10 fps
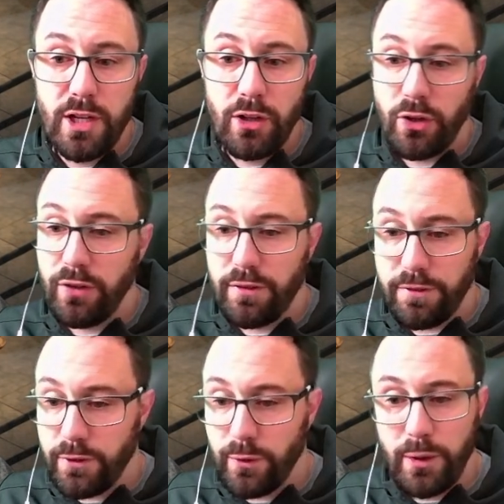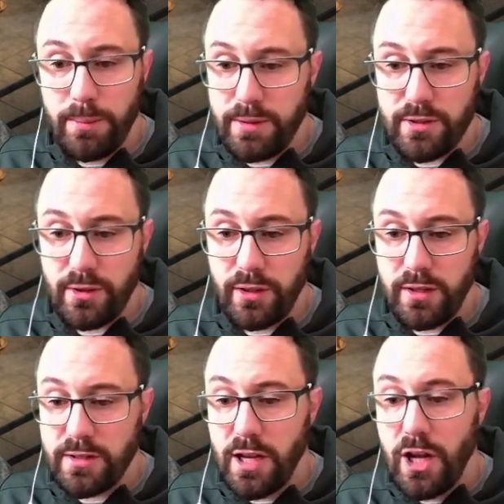looking for 4 open
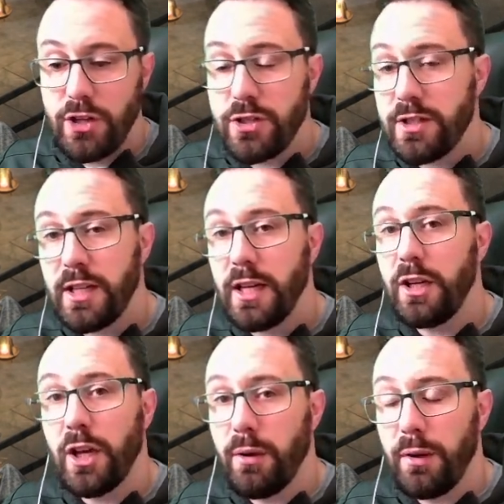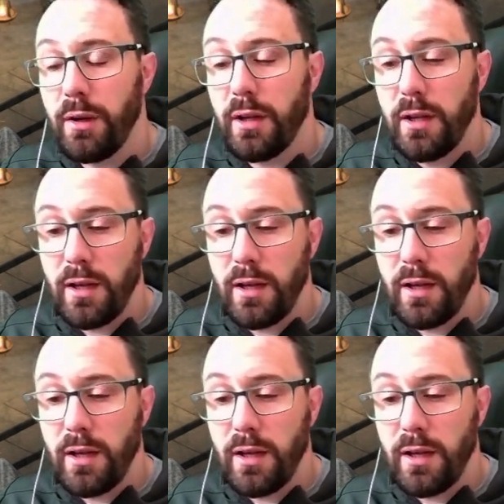sockets, just to get you going,